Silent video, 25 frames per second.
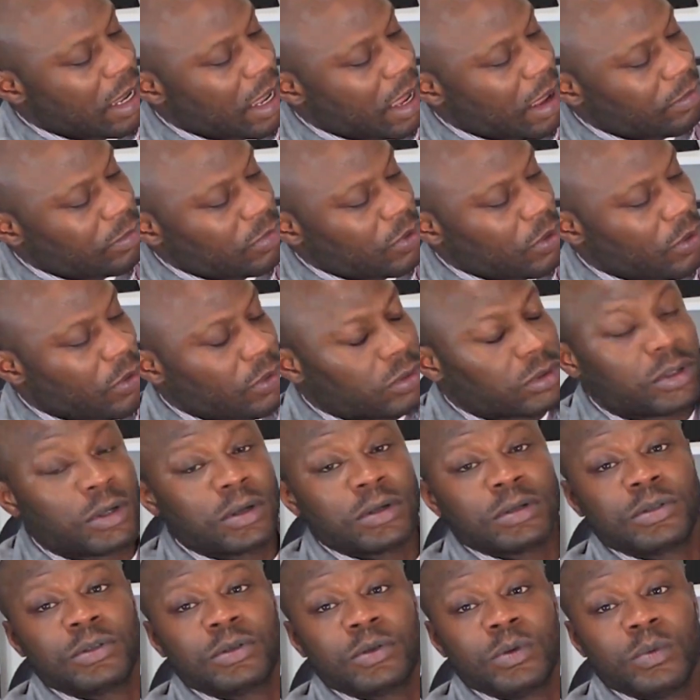I'm going
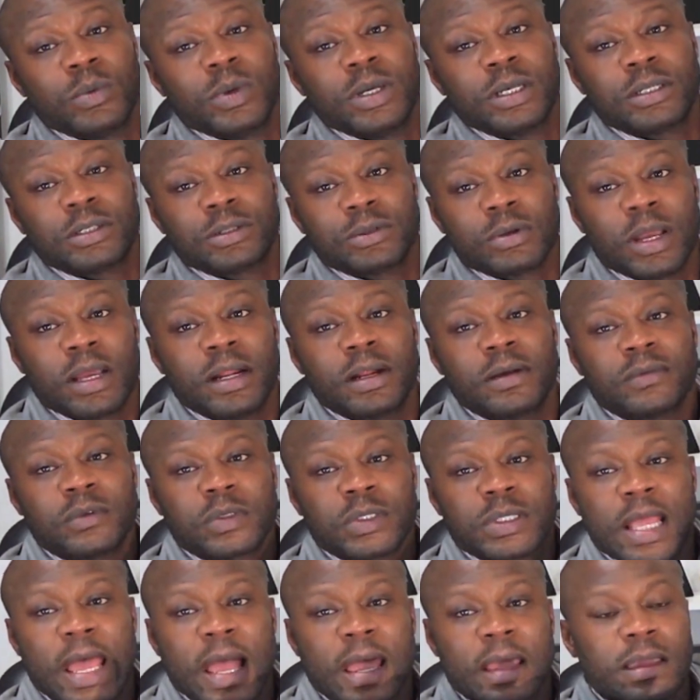on 2 weeks straight of
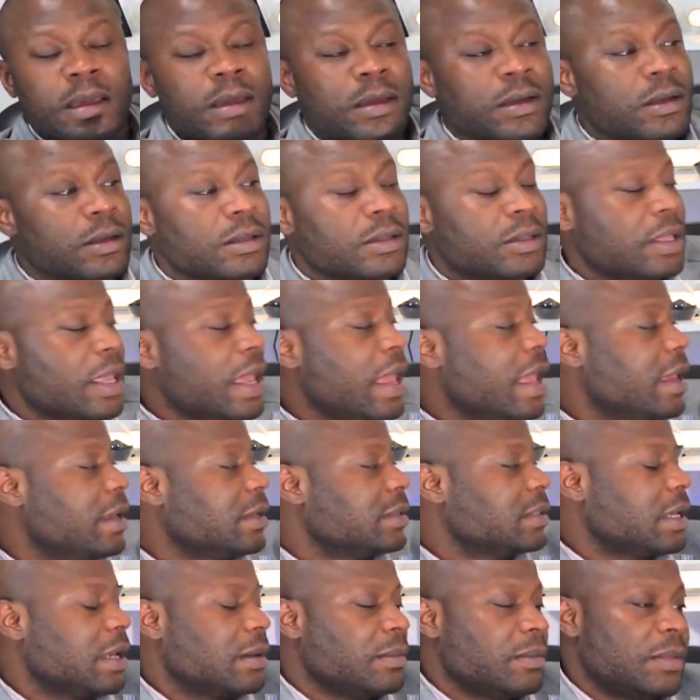stacking good
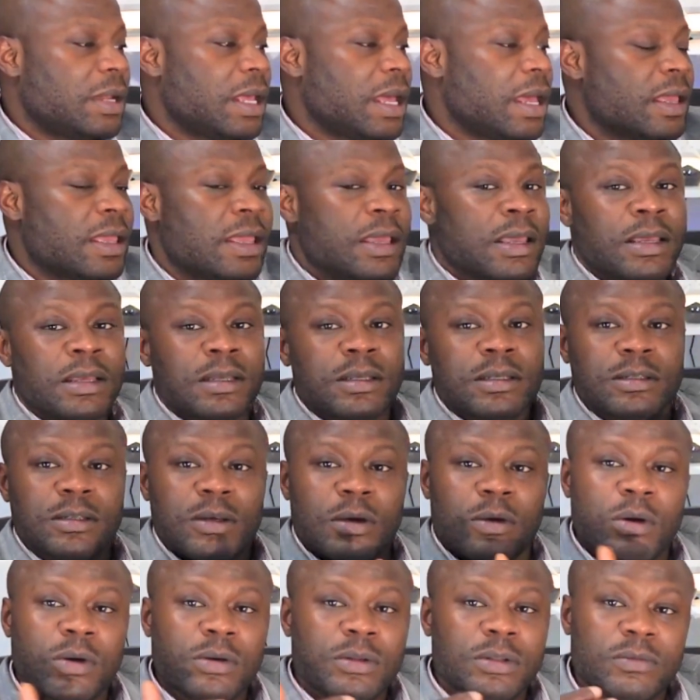days. I'm like,
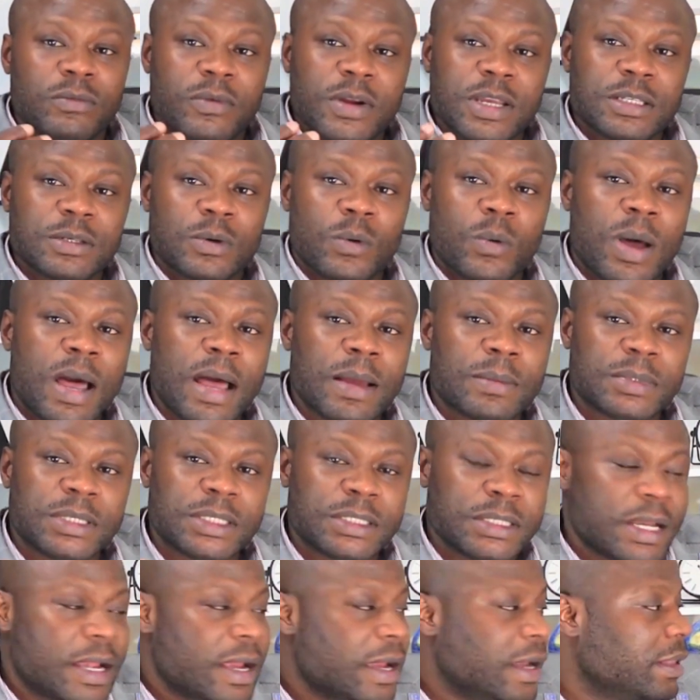so the reason why I'm
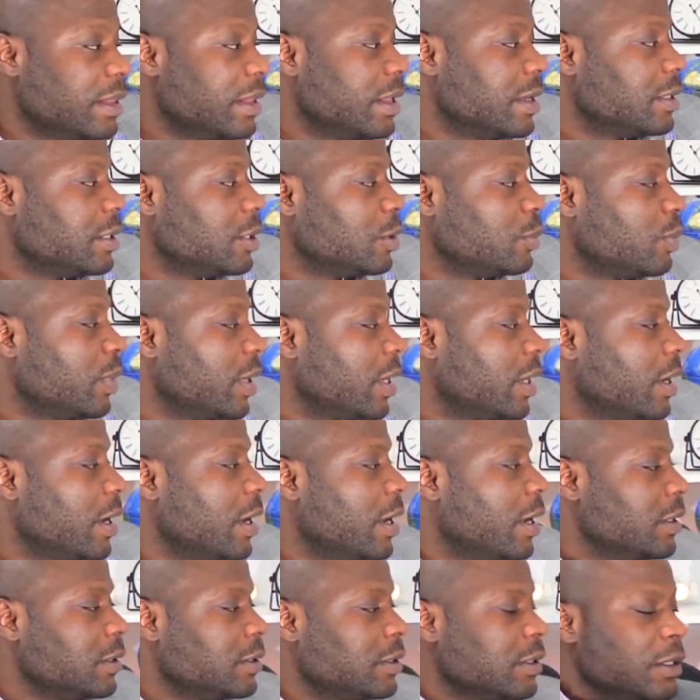sharing this is
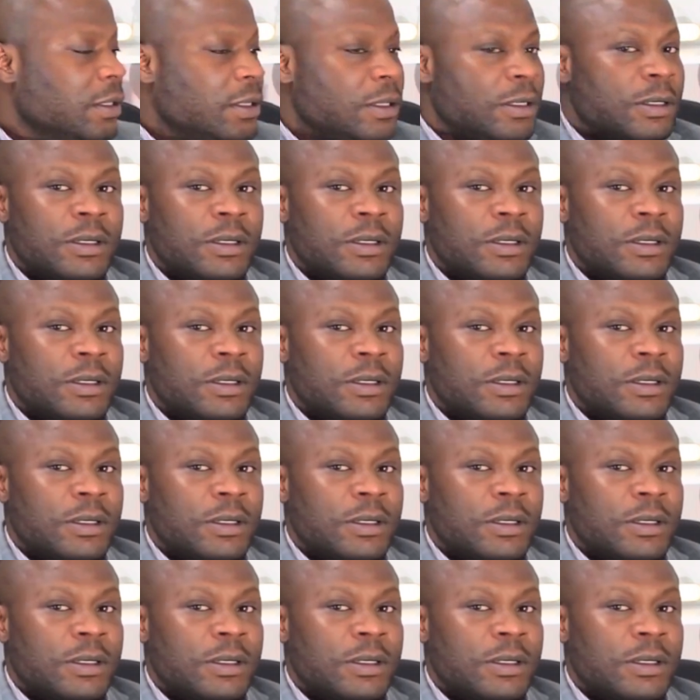because